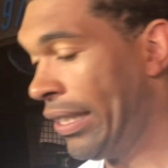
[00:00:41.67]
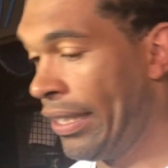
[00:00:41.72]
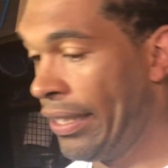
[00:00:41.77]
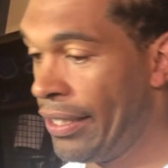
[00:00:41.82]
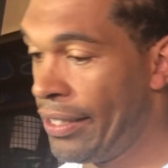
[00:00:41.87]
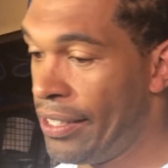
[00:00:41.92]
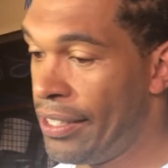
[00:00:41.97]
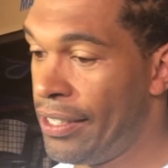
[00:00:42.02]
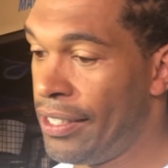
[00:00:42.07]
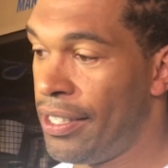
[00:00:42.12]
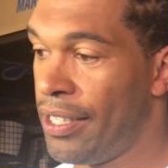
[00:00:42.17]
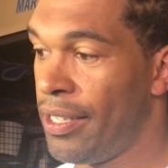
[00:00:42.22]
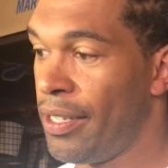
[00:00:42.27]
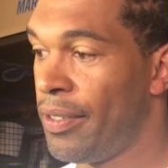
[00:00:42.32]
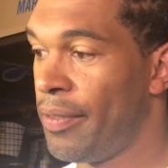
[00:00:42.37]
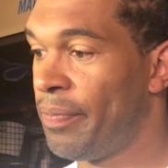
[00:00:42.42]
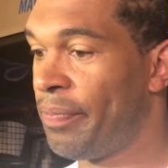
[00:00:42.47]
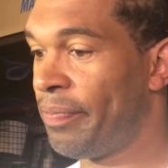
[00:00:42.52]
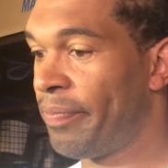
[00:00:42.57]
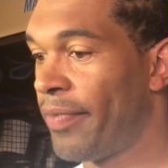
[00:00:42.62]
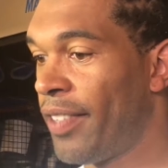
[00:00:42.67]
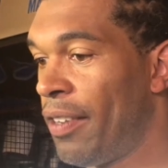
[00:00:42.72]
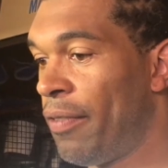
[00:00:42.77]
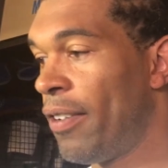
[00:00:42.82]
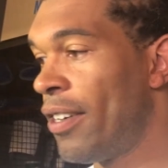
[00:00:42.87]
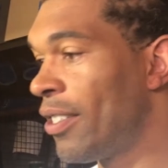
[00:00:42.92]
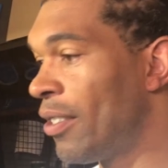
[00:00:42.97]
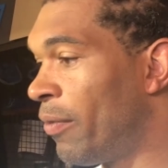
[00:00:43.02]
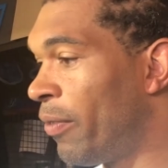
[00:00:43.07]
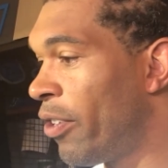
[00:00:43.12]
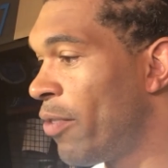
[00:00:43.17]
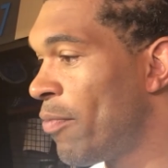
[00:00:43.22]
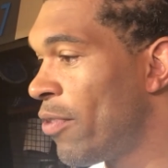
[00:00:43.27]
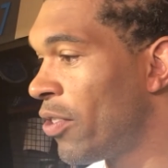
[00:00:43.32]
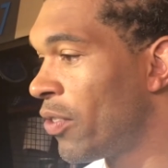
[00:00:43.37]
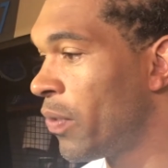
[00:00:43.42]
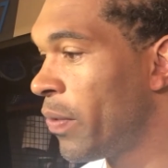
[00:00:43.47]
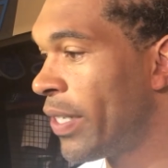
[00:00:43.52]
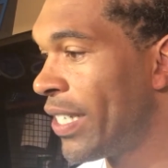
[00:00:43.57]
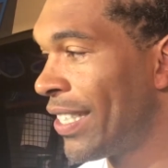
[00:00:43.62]
Uh, first and
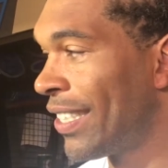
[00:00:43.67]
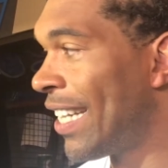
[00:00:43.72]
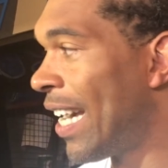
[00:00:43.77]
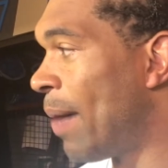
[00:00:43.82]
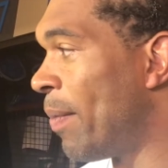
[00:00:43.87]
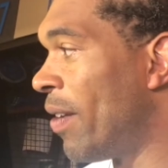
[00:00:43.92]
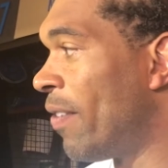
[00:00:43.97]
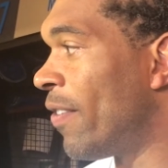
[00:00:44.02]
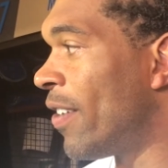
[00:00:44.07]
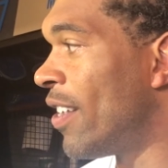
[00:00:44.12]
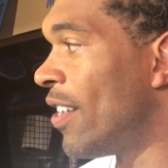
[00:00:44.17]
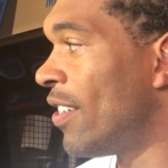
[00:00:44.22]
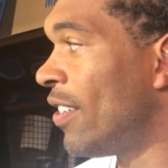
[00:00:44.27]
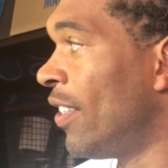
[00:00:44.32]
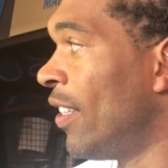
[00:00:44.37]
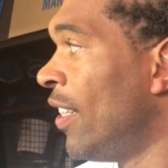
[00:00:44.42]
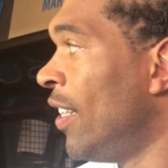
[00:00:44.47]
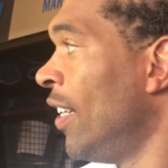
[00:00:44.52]
foremost, we want to stop the run.